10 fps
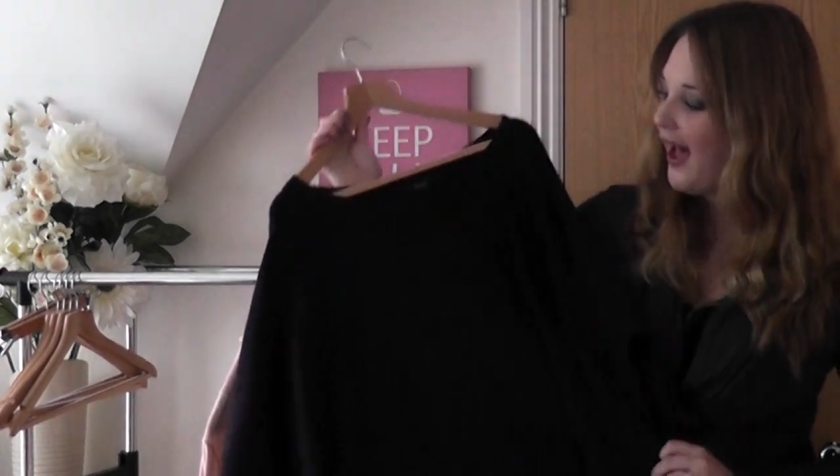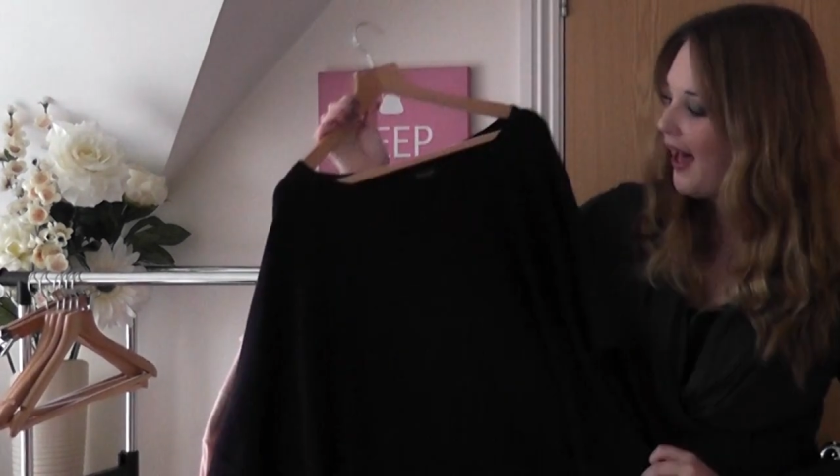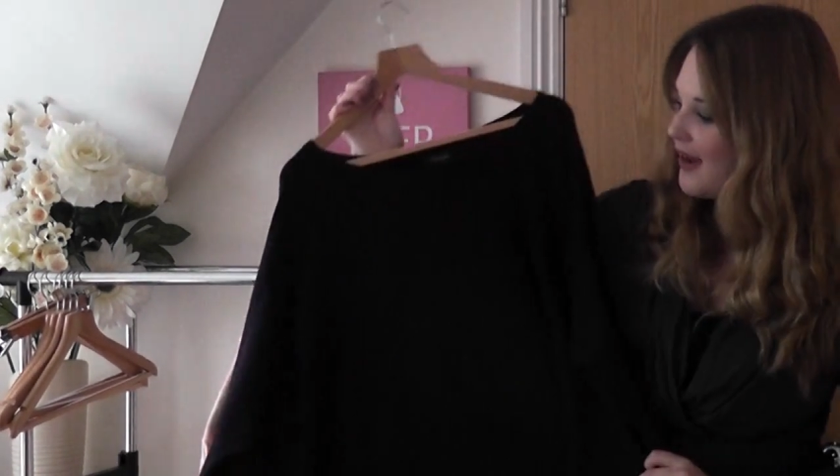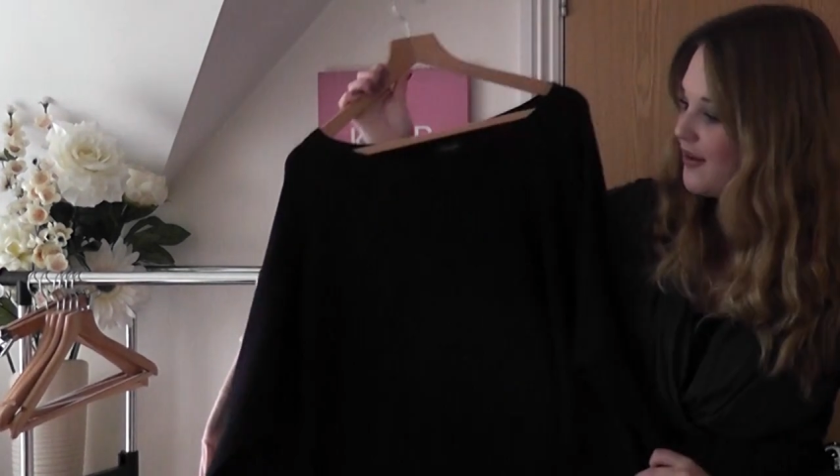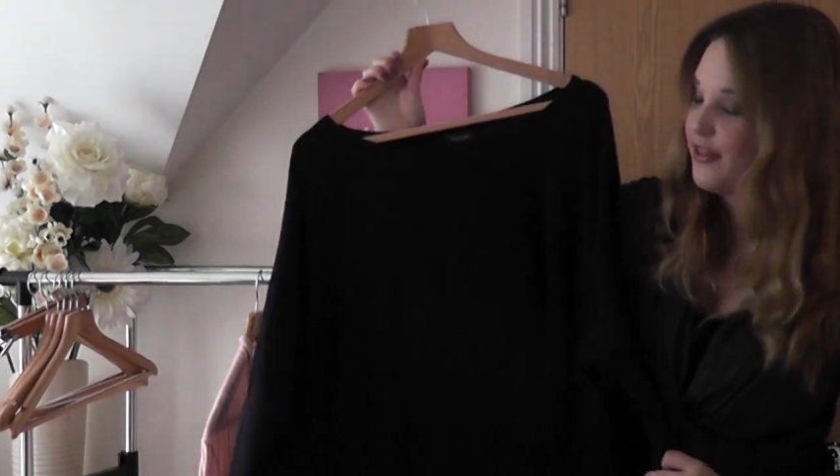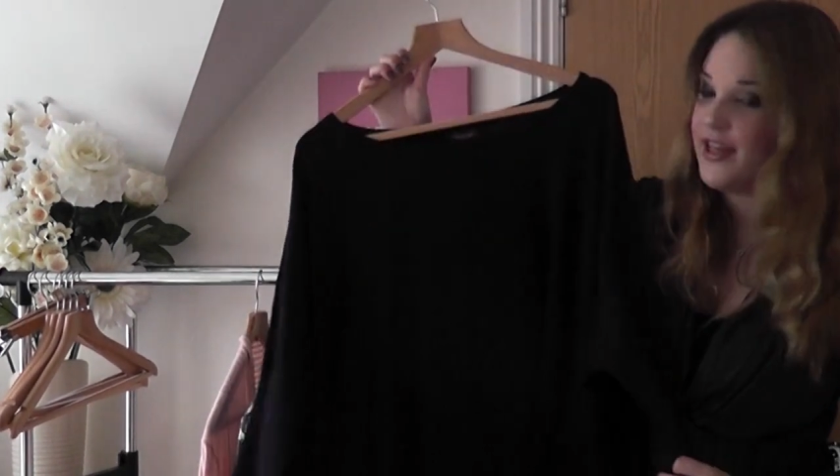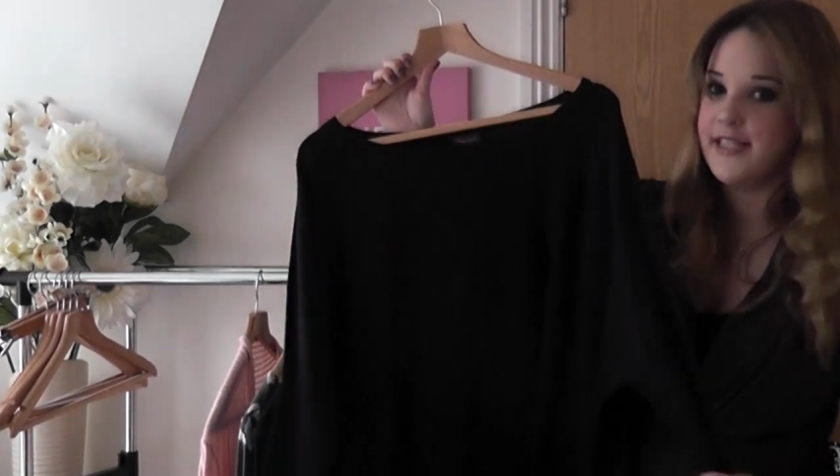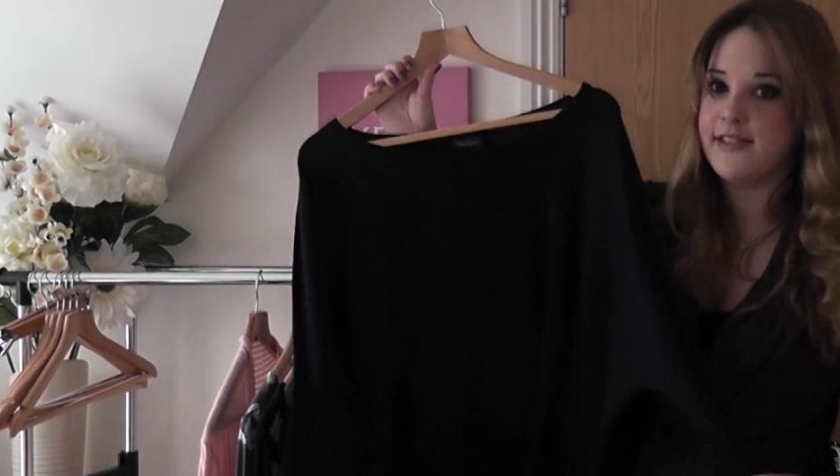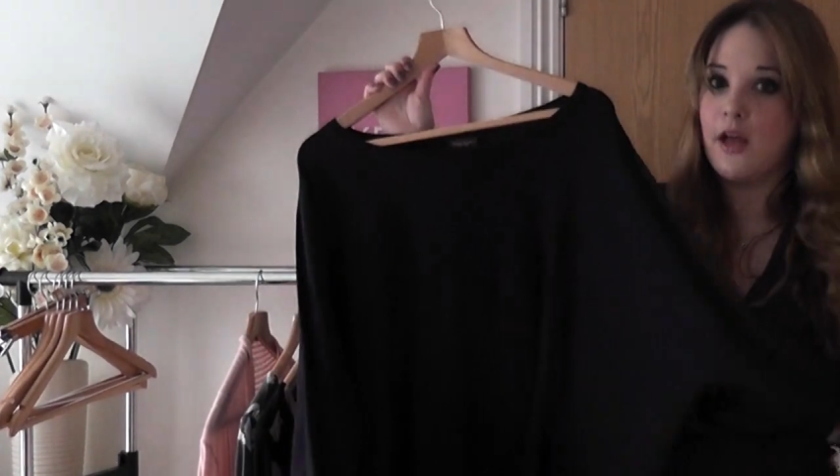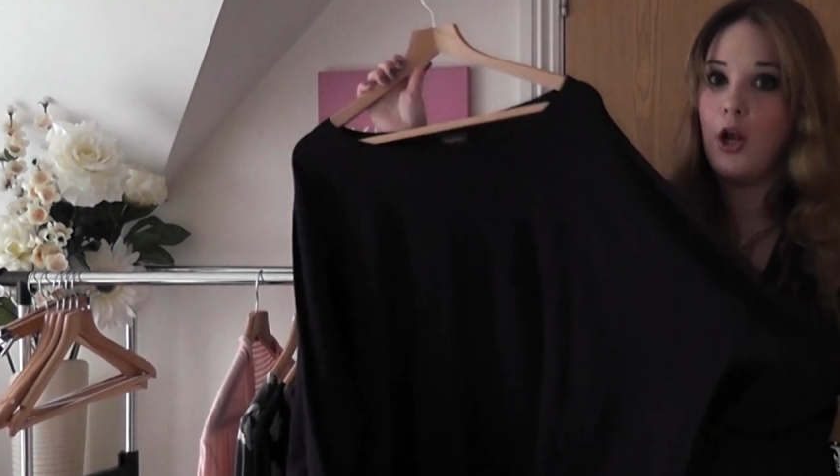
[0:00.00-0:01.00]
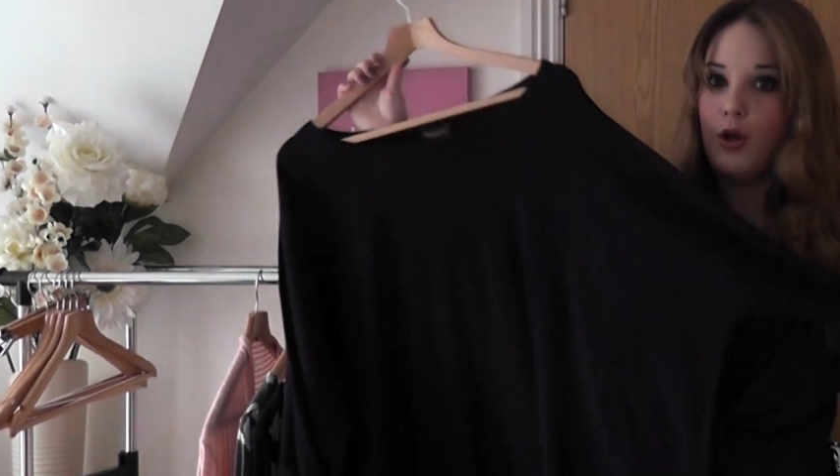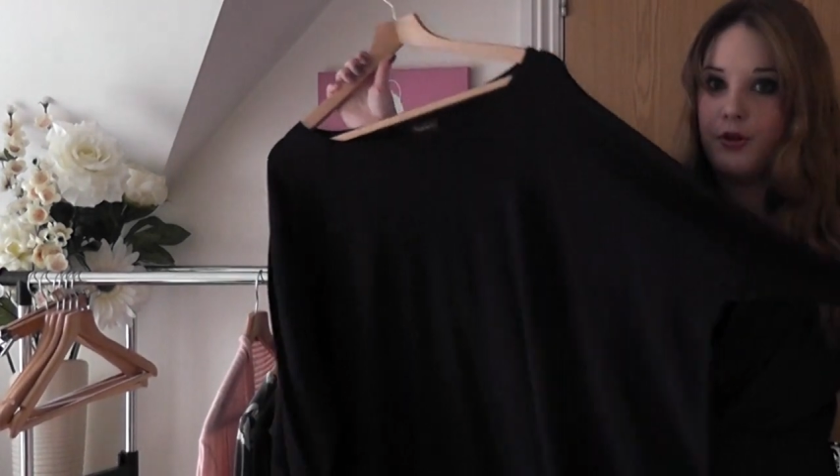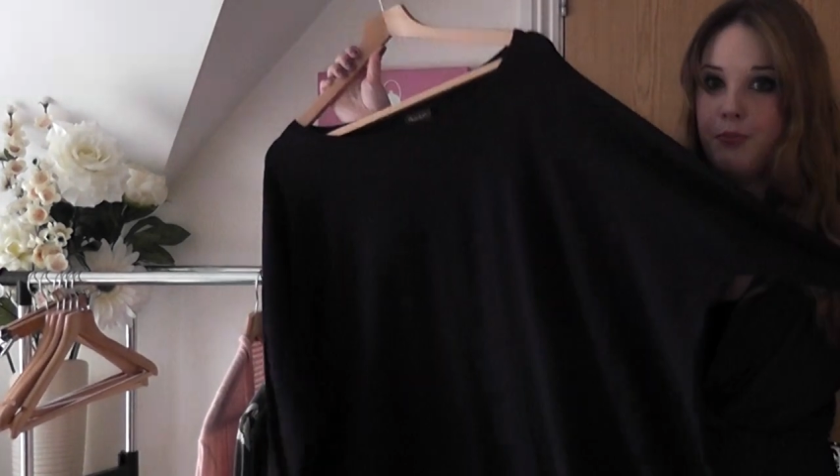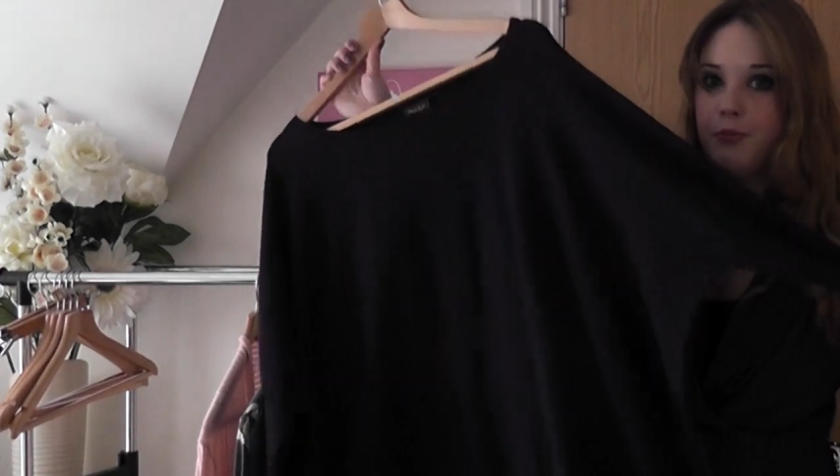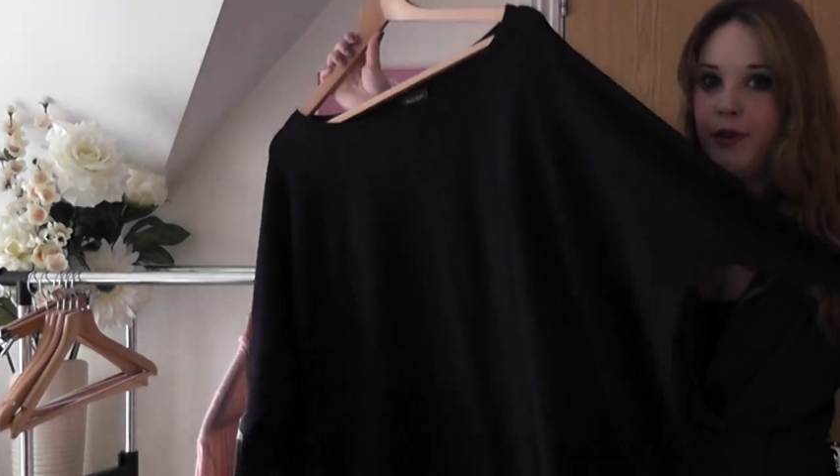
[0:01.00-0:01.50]
And this
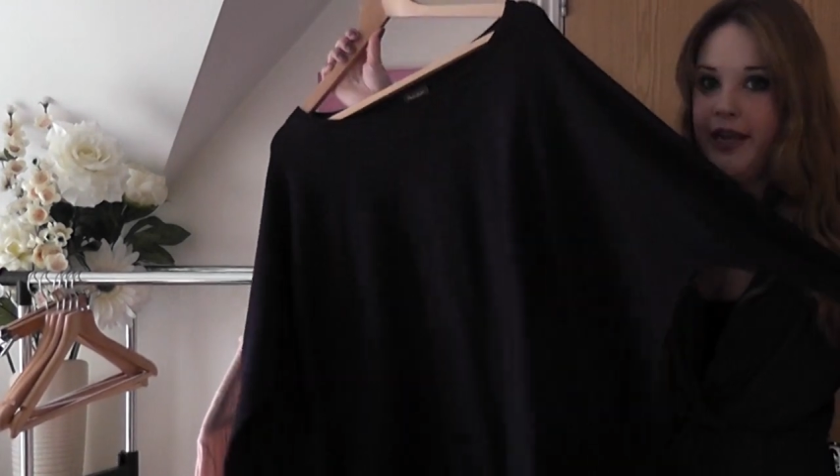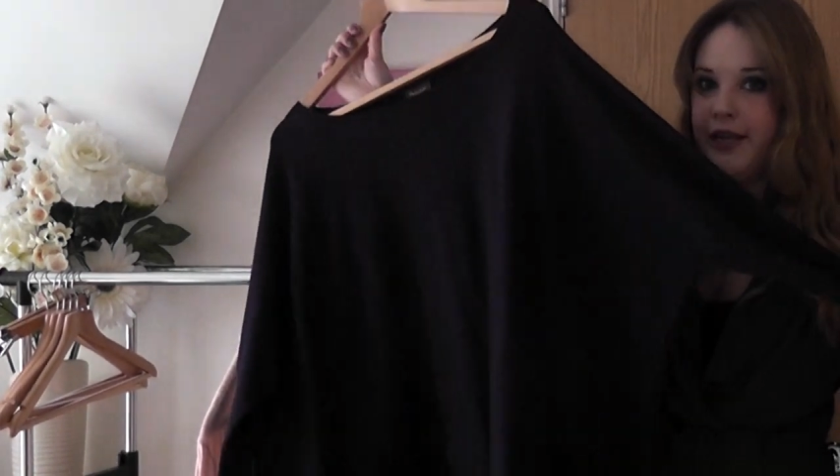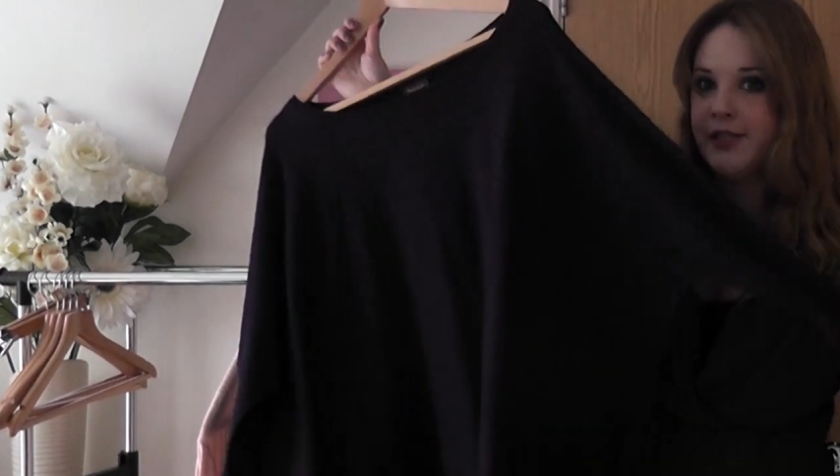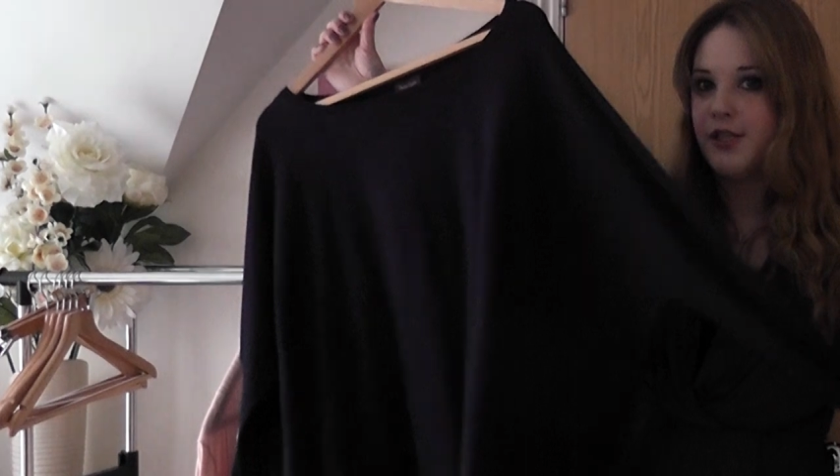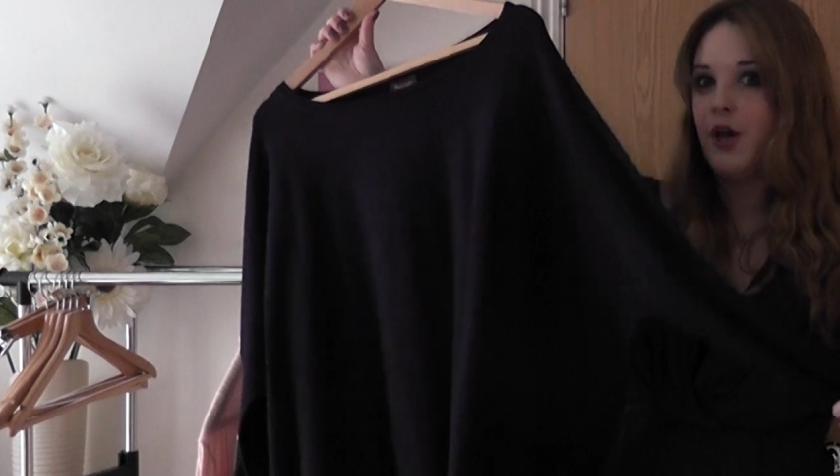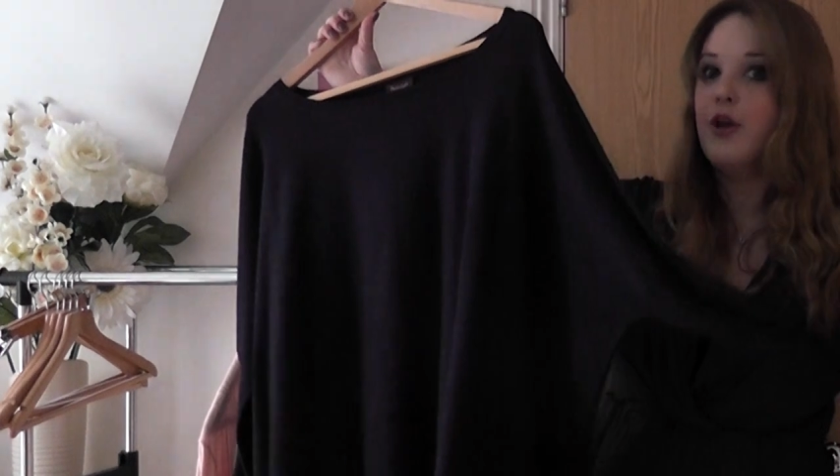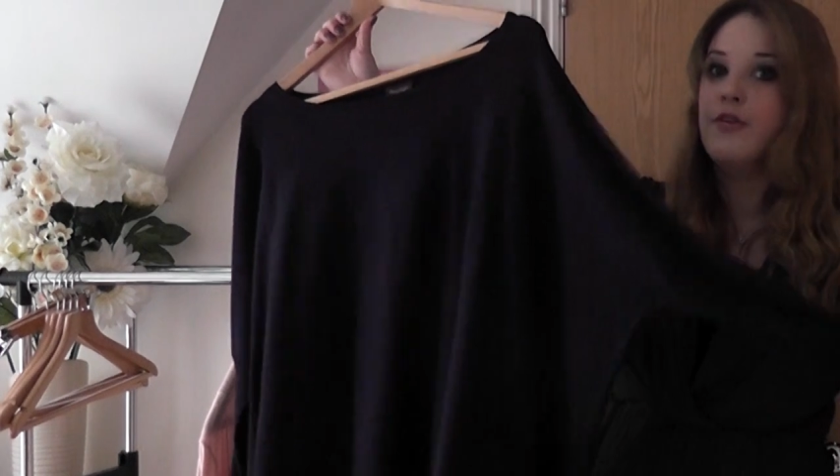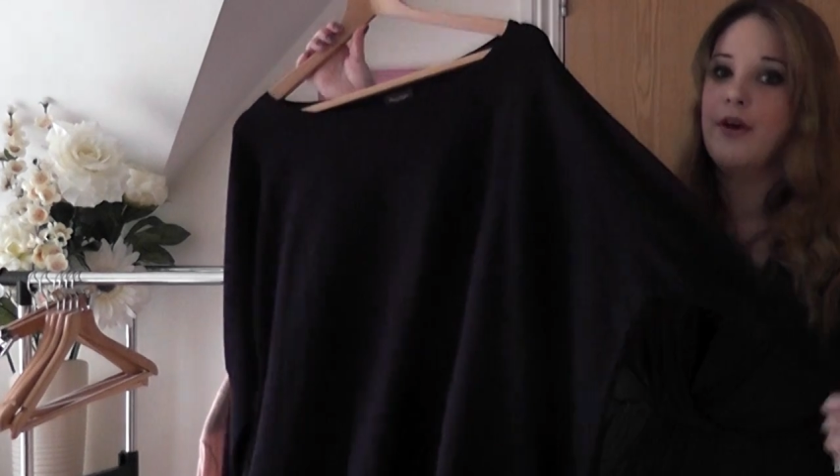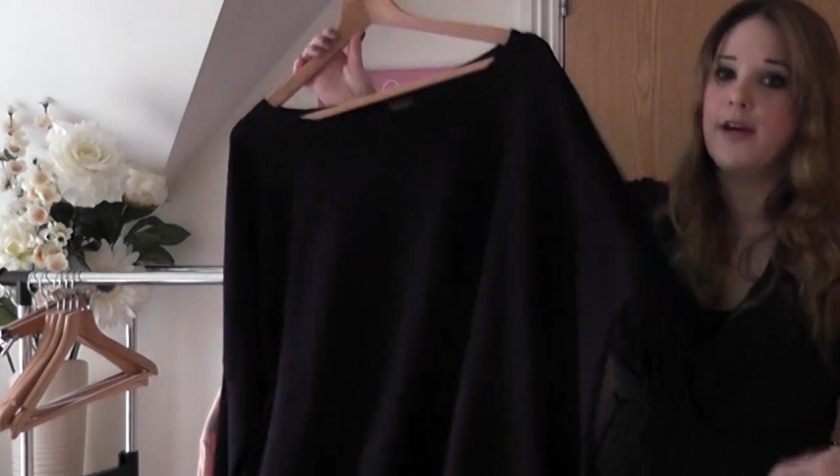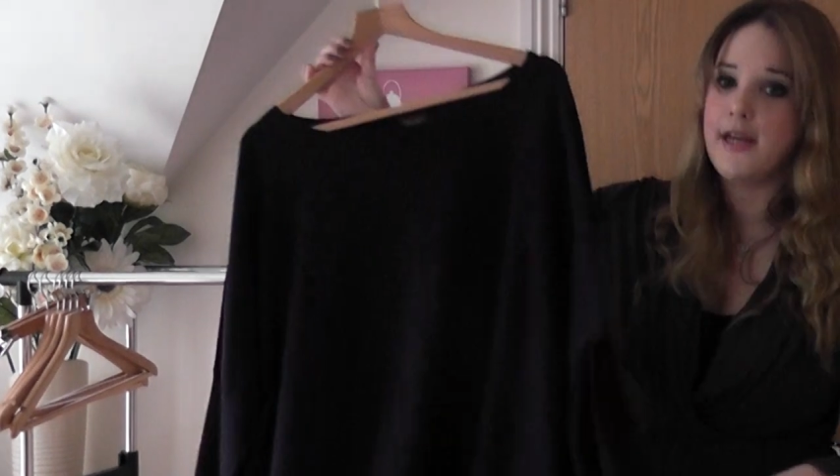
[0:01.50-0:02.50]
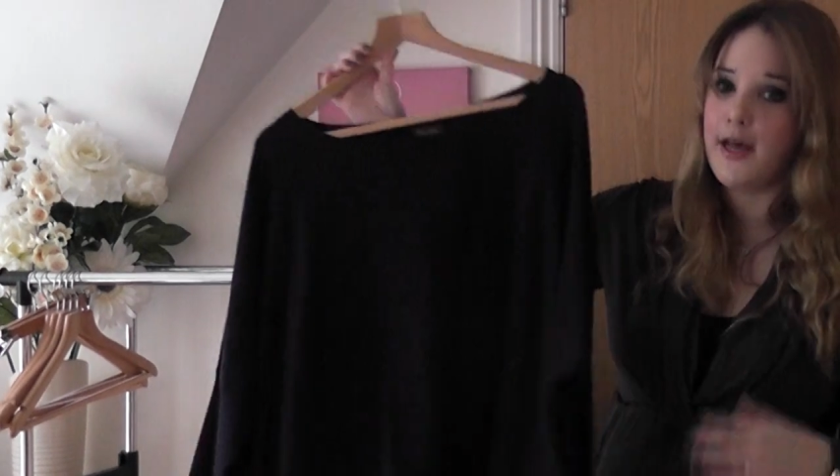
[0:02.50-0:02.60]
looked brilliant over,